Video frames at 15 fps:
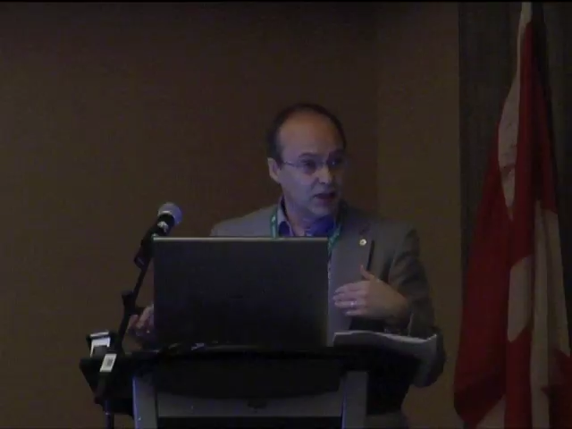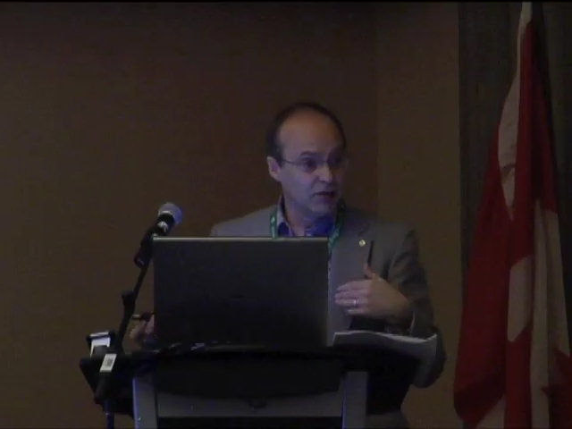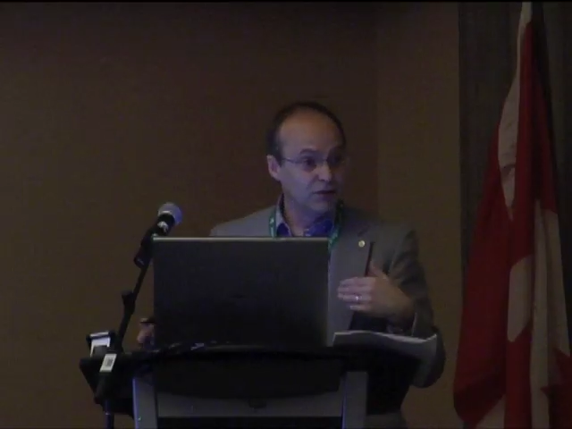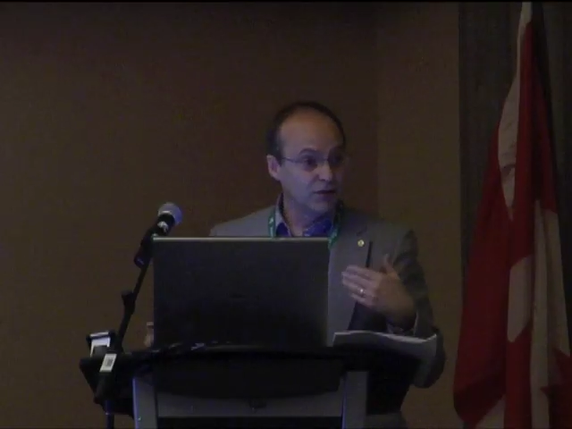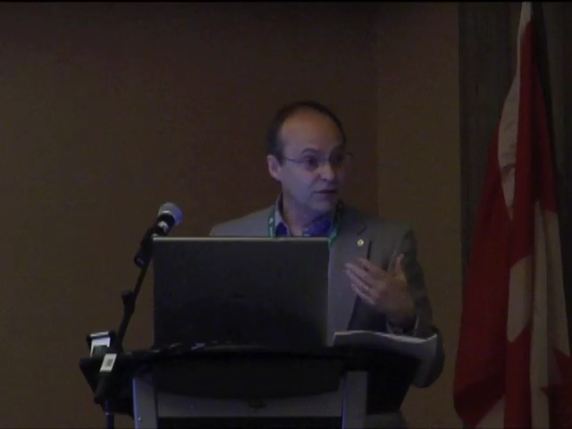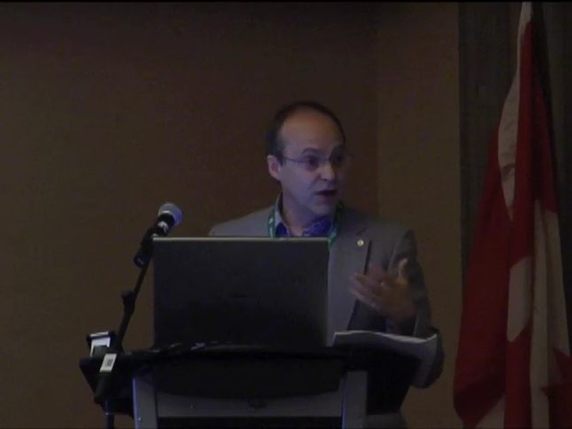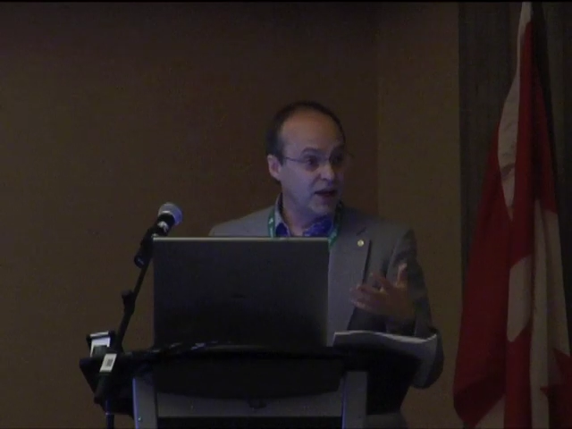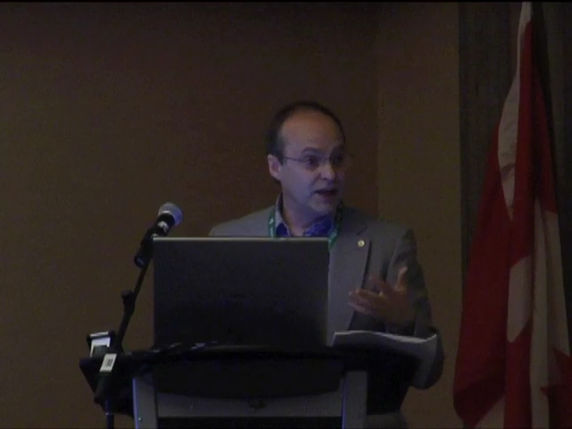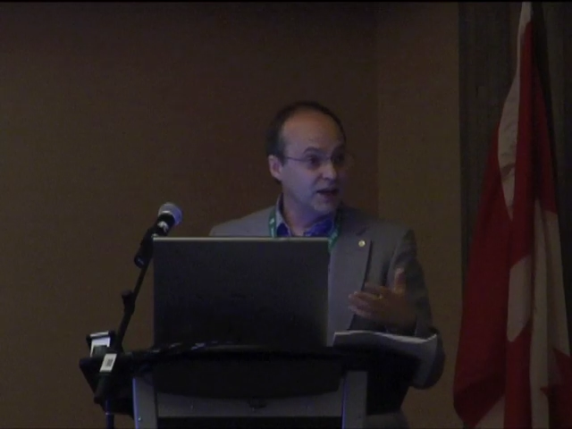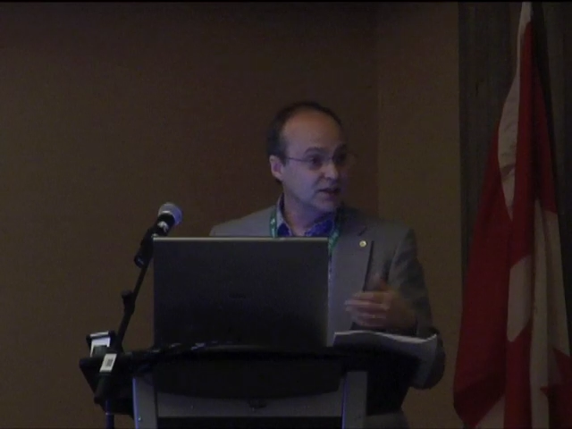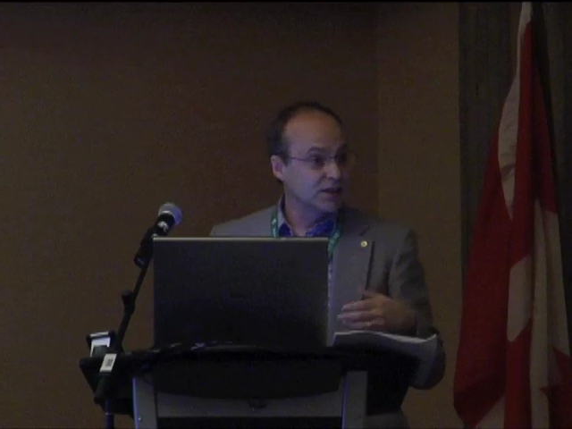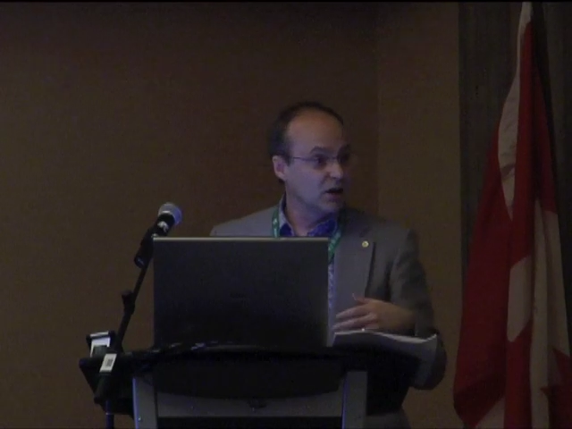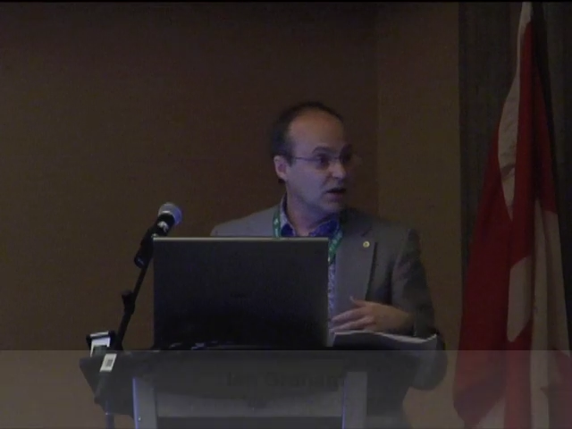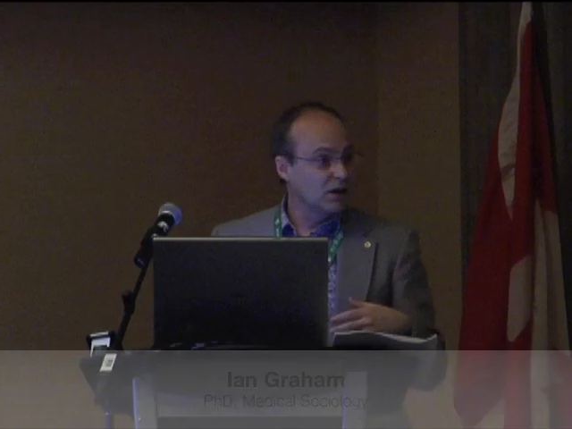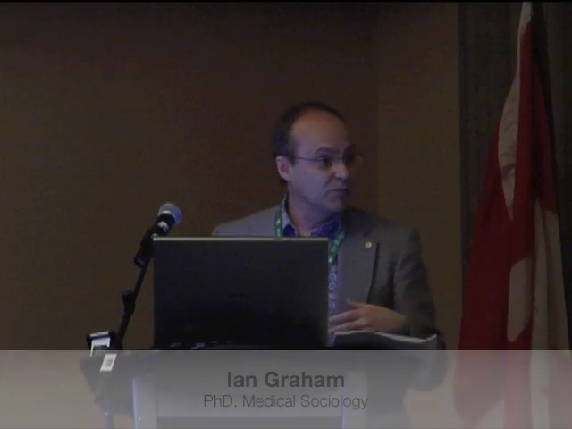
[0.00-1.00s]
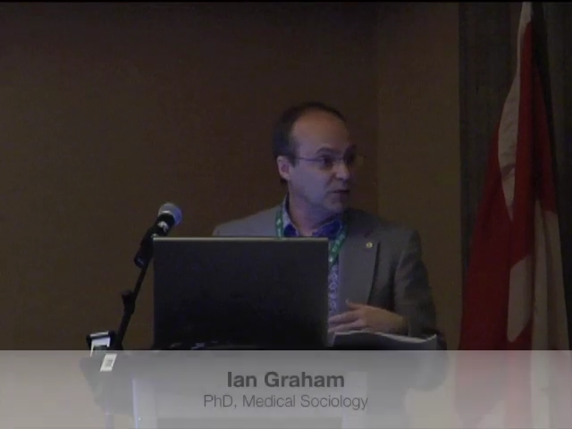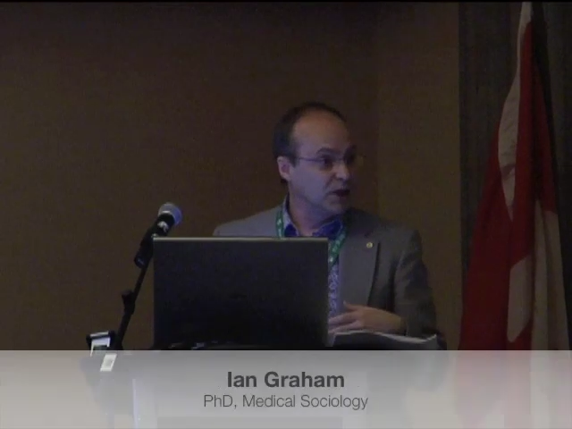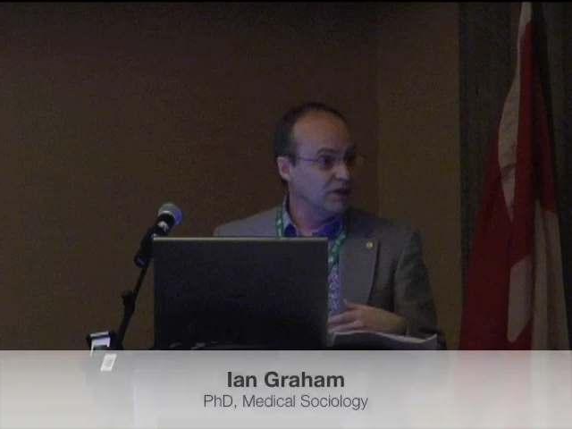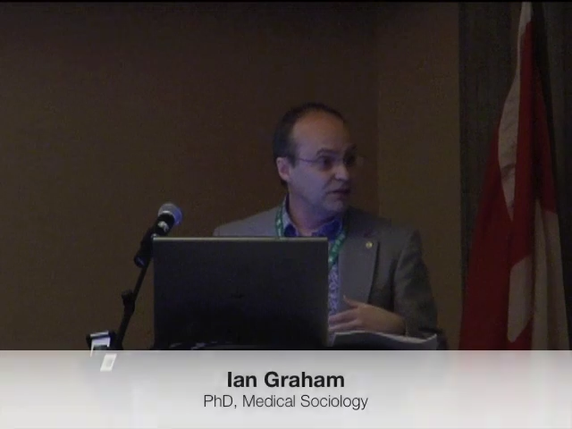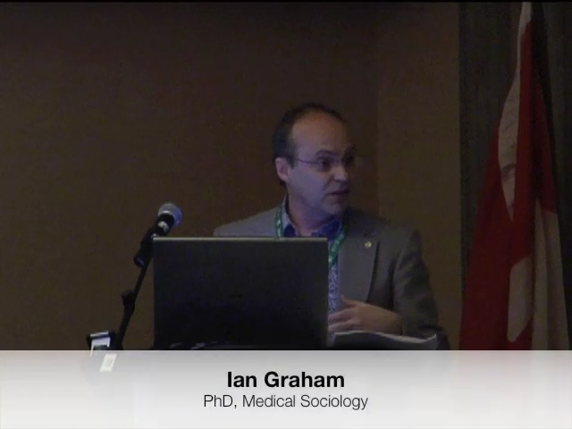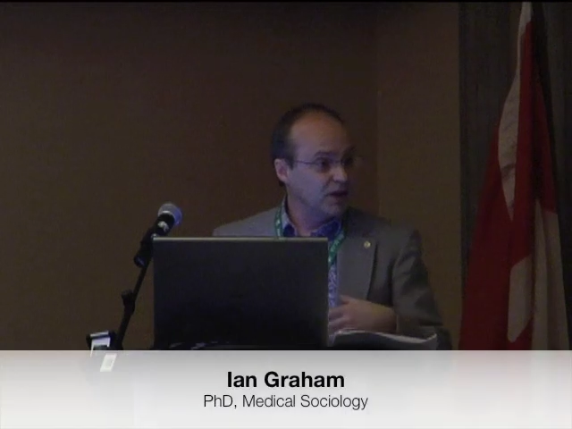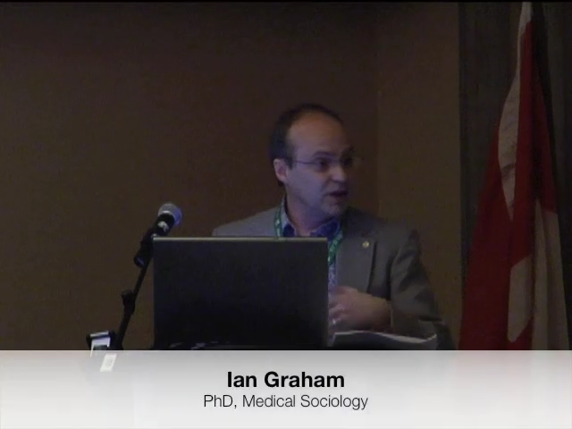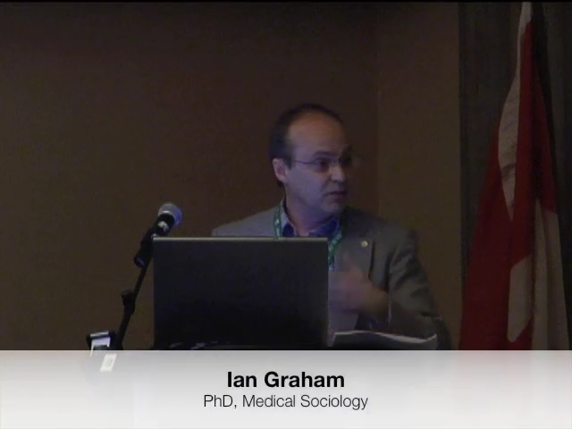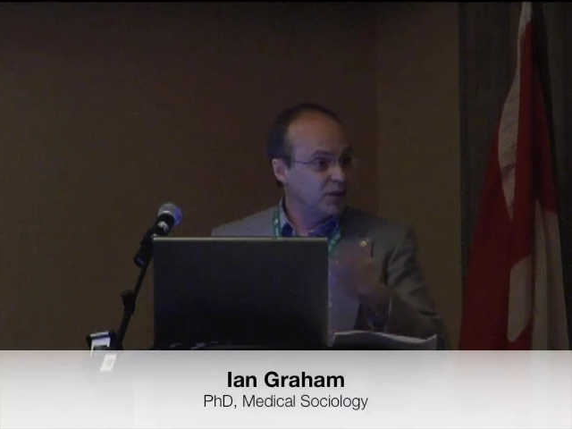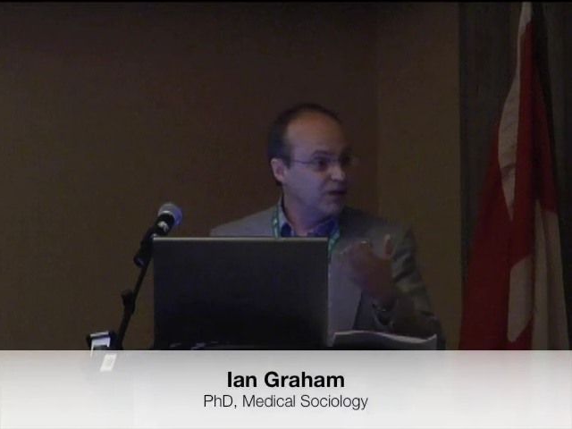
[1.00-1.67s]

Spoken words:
If your findings are being funded